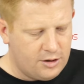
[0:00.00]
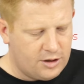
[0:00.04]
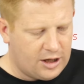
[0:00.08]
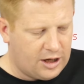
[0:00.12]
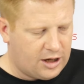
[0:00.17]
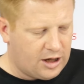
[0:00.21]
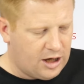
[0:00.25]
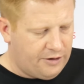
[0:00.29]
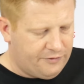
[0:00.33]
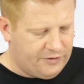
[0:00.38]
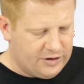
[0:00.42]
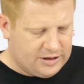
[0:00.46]
So
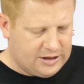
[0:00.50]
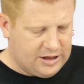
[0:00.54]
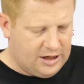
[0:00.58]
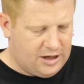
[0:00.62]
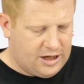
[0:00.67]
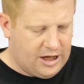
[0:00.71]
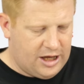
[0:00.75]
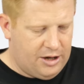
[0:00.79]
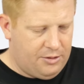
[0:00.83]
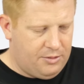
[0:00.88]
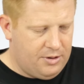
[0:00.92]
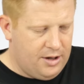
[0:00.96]
you can obviously
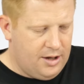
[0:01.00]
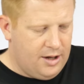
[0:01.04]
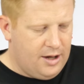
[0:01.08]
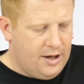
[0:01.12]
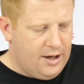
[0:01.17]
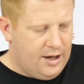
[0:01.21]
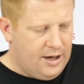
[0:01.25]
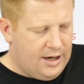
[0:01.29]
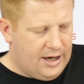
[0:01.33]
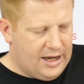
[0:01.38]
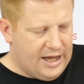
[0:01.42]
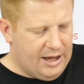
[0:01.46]
do
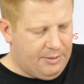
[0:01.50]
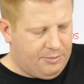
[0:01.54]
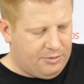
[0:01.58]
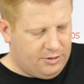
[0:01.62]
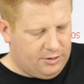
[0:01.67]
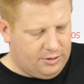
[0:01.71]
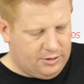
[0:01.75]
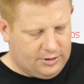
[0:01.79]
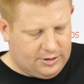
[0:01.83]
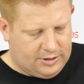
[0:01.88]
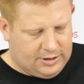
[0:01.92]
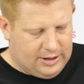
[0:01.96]

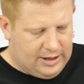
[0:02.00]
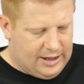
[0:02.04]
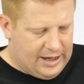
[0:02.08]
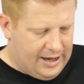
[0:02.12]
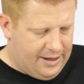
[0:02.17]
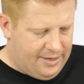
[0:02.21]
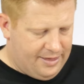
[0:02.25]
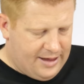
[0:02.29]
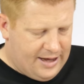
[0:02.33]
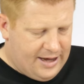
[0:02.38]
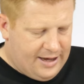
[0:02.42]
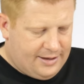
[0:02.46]
labels
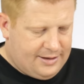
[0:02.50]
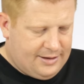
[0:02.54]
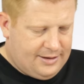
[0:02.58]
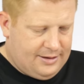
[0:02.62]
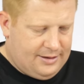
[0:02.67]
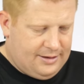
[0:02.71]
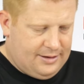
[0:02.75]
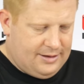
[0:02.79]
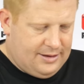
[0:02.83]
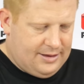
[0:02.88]
like this.